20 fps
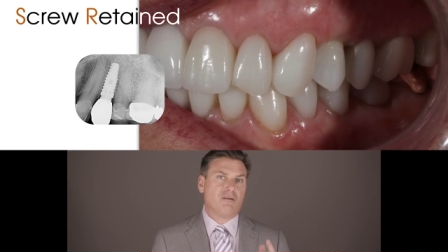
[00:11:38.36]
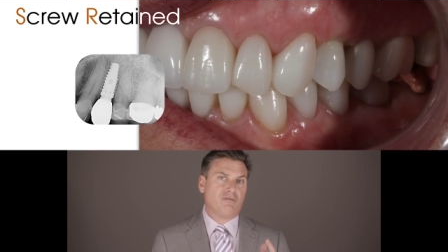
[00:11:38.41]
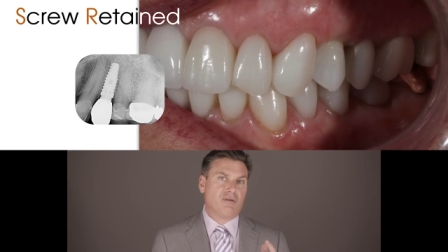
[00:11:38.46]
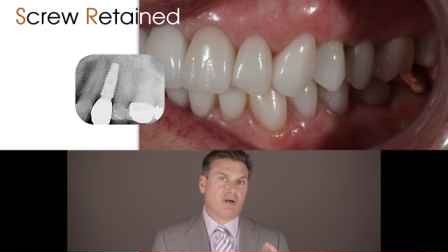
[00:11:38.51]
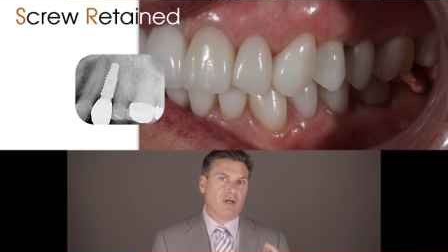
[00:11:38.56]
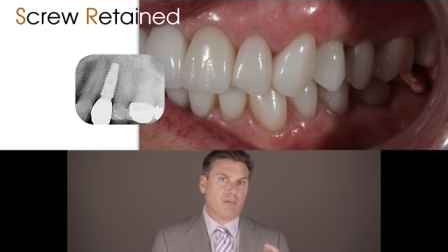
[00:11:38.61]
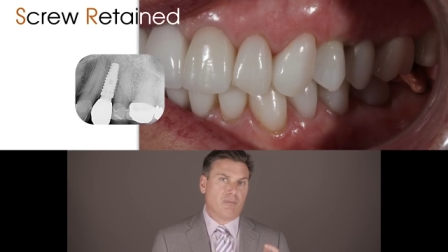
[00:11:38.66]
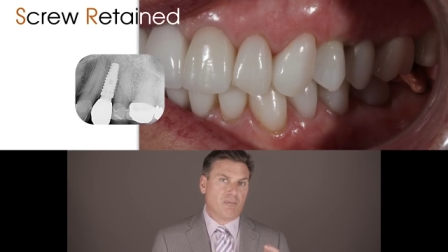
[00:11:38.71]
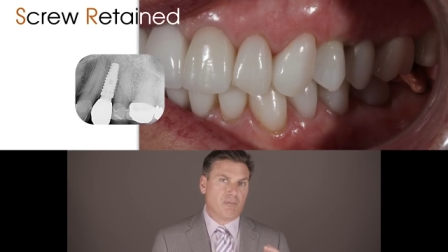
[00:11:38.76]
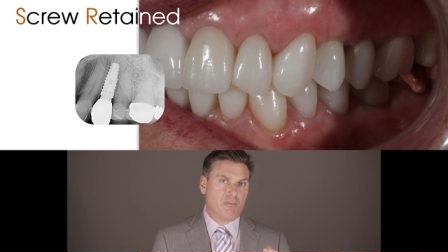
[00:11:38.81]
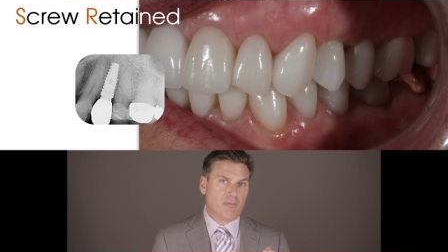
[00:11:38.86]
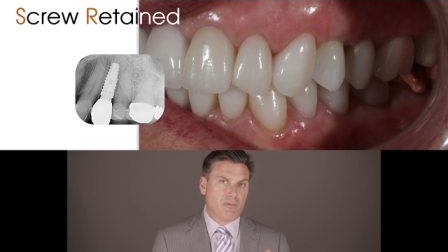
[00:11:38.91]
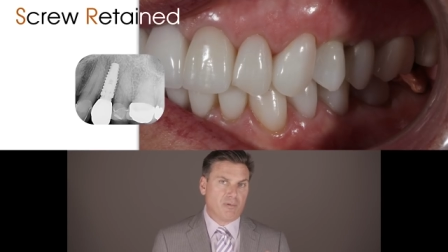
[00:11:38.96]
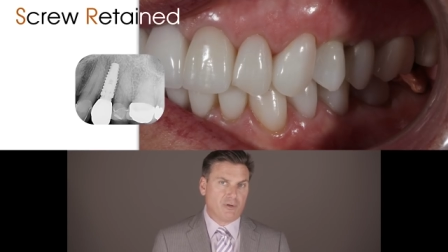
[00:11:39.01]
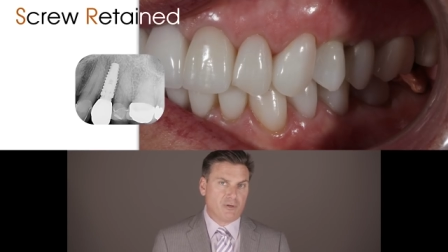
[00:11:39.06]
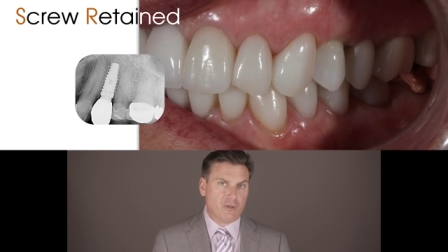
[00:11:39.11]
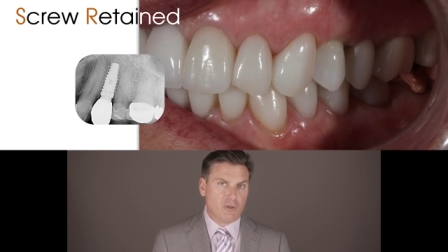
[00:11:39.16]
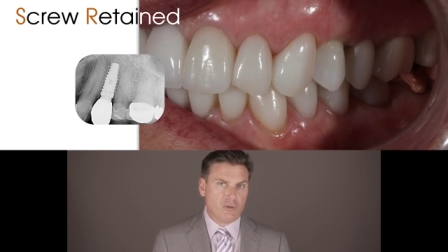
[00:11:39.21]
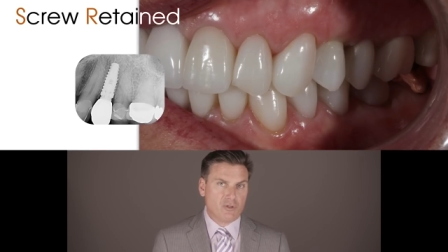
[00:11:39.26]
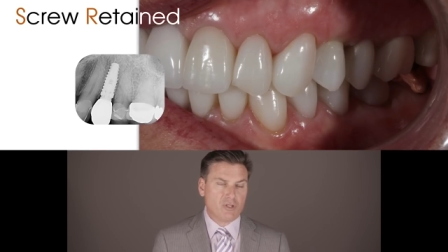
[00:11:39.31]
Very
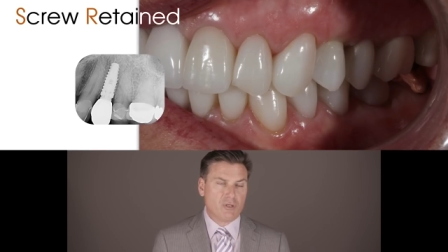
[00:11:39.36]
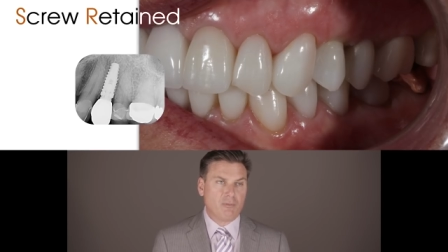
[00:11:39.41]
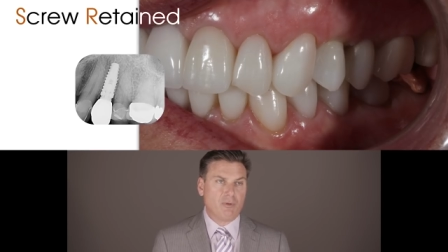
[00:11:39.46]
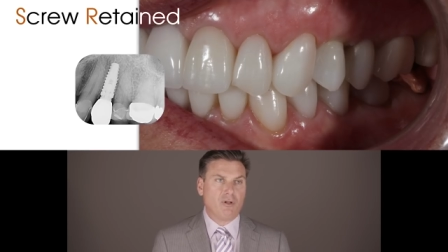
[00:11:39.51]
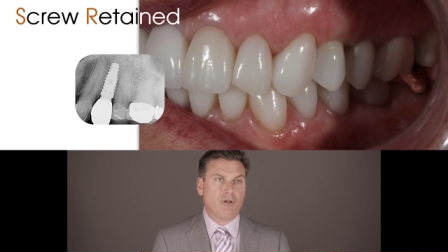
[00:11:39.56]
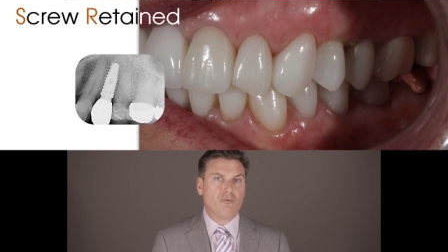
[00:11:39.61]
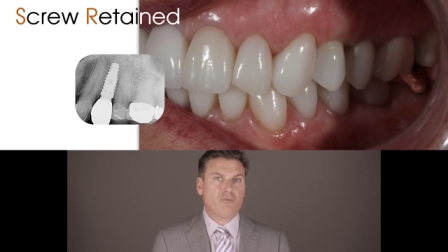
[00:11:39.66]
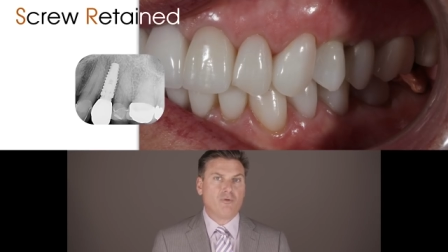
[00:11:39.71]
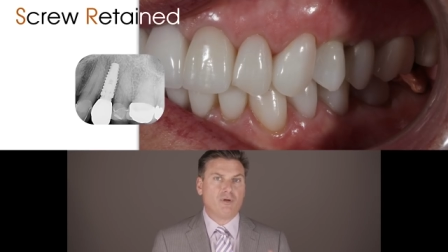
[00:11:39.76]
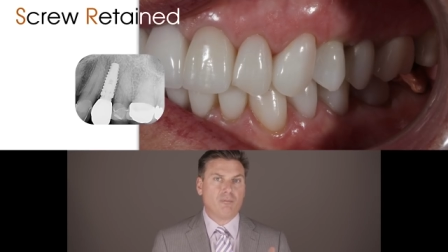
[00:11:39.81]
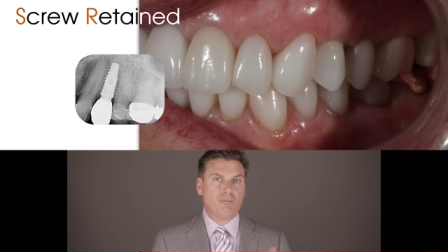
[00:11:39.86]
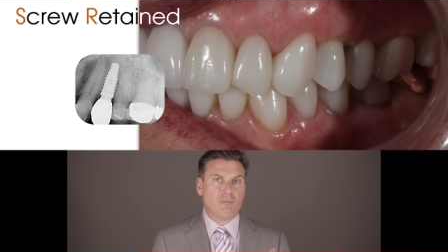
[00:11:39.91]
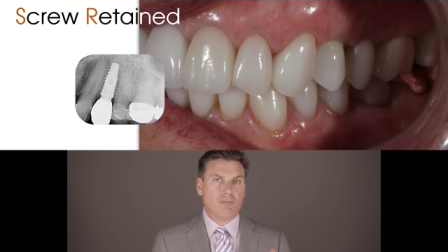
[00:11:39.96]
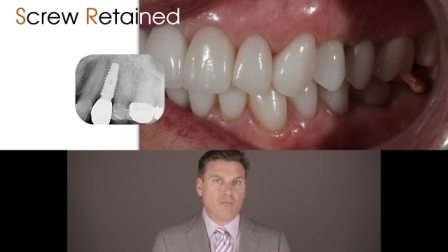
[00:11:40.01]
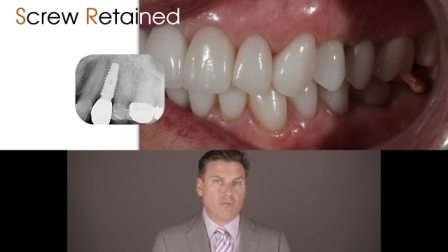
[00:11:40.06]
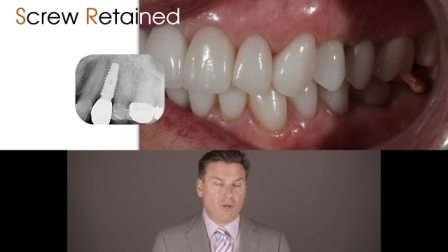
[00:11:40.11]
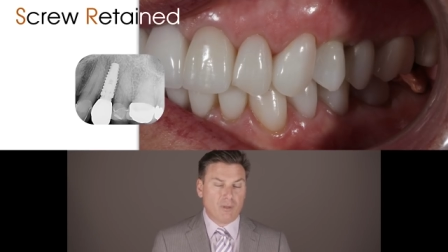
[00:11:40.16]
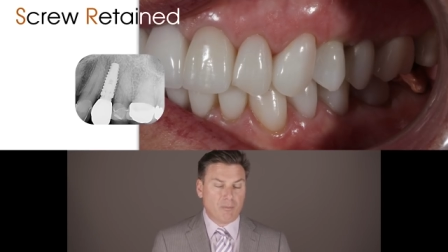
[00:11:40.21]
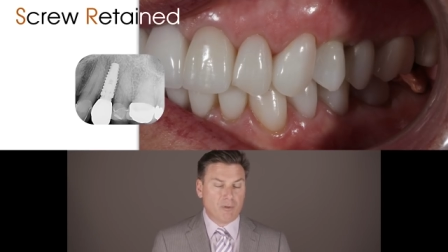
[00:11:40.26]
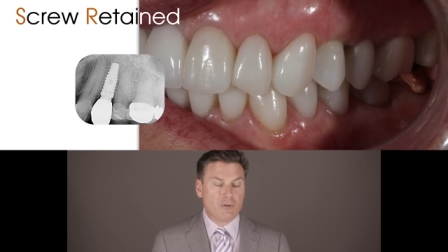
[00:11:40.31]
producible, re
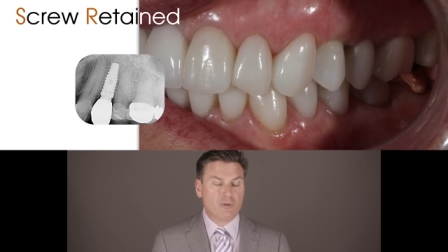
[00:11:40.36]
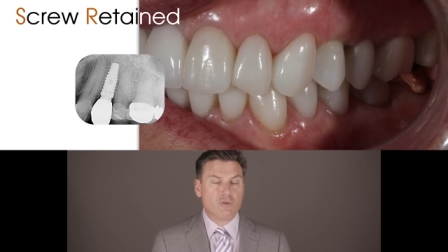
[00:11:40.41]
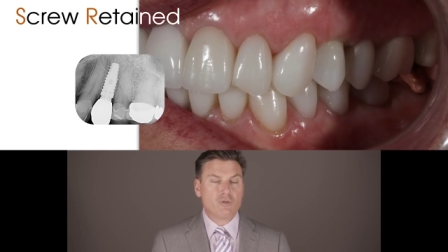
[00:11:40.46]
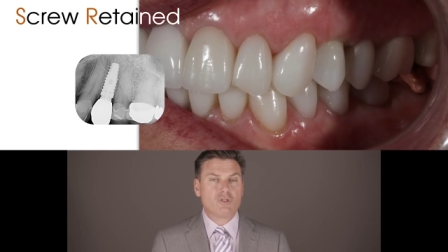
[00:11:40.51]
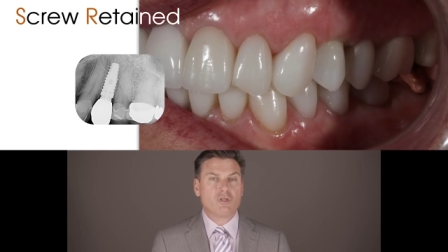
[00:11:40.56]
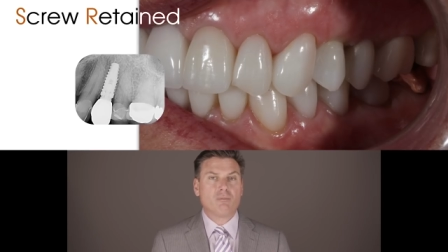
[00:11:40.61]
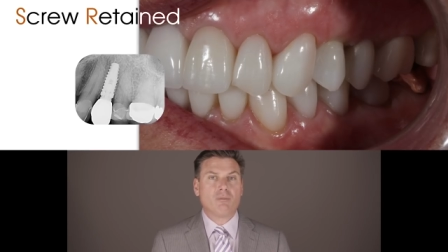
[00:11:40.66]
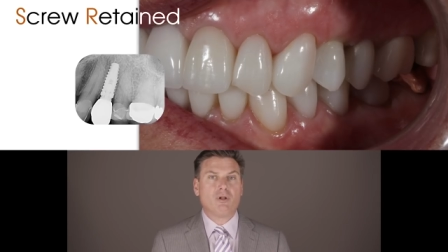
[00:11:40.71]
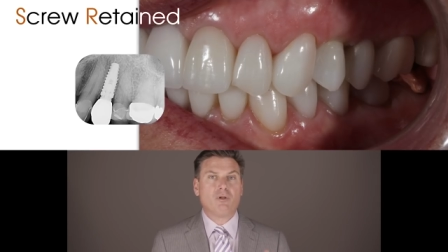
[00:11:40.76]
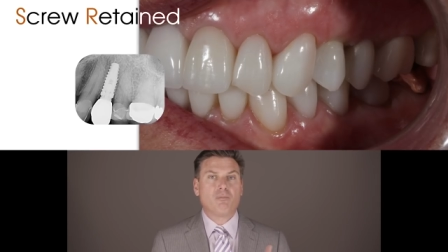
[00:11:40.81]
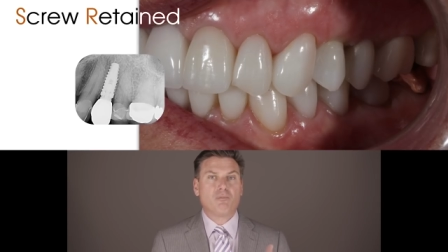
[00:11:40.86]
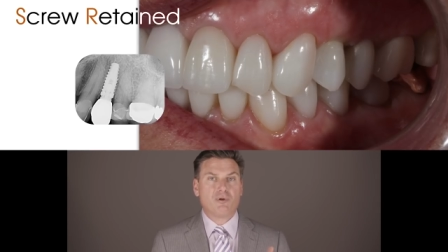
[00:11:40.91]
reproducible,